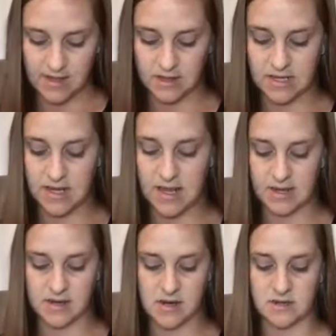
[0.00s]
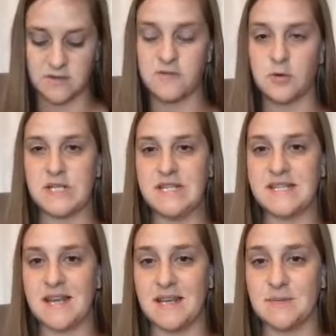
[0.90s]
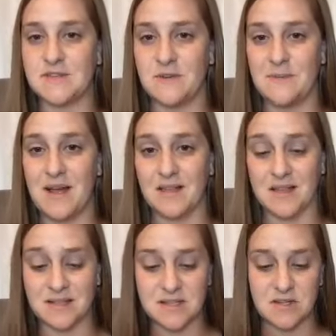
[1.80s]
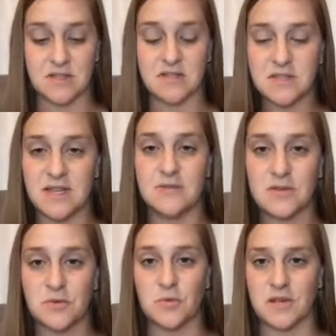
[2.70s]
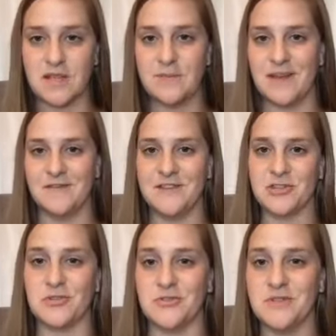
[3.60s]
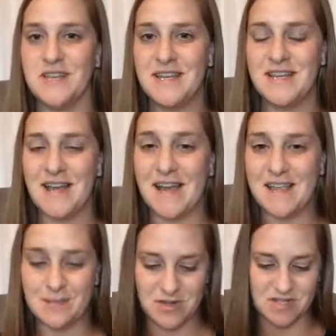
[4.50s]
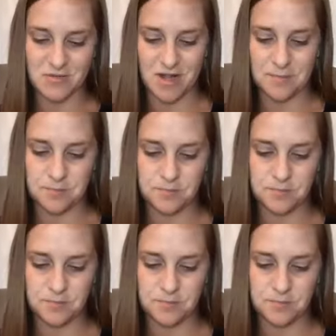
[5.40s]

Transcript: Aaliyah had gotten 14 signups from my list, so that was a really beneficial email swap.